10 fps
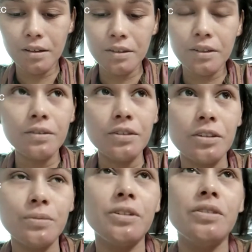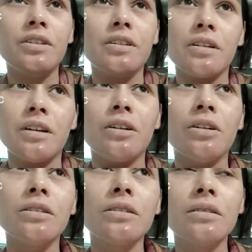So I've stopped using
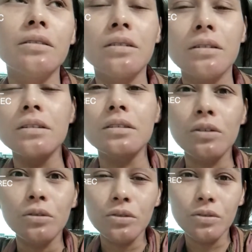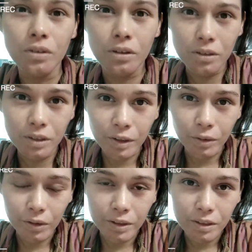Elecon and all
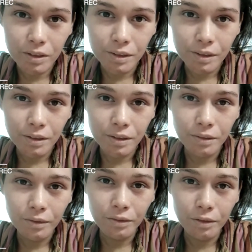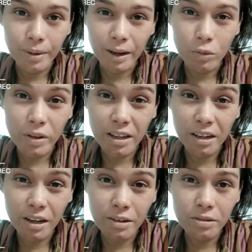steroids for about a week
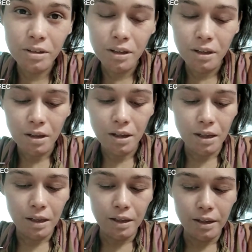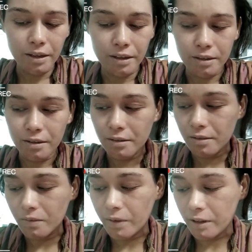now. And
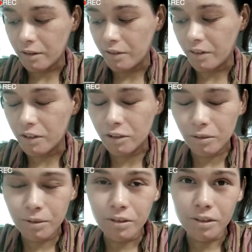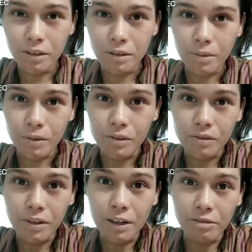when I first stopped using them, I was
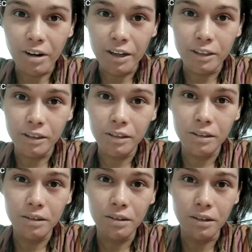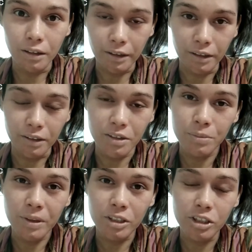really red, like in this
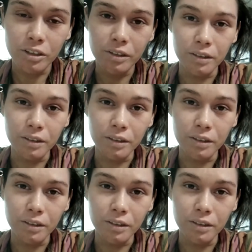picture.